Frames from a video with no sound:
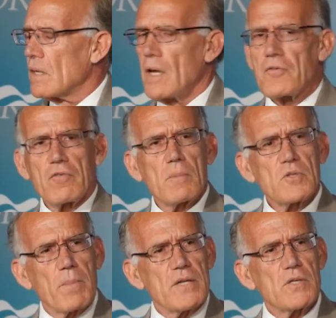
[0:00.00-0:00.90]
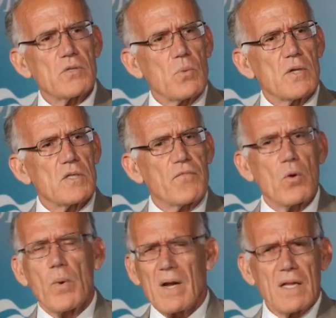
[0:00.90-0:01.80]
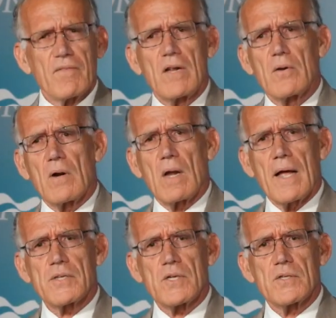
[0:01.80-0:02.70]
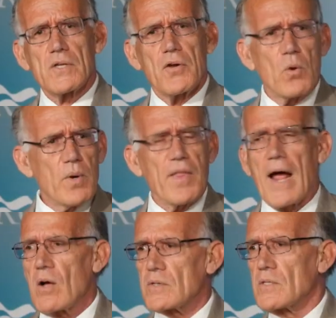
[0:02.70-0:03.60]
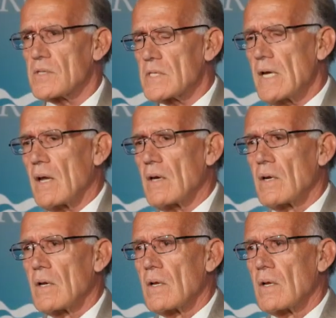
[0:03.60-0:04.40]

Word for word: And Trump's message was if you win 1,100 elections and you win the House and Senate,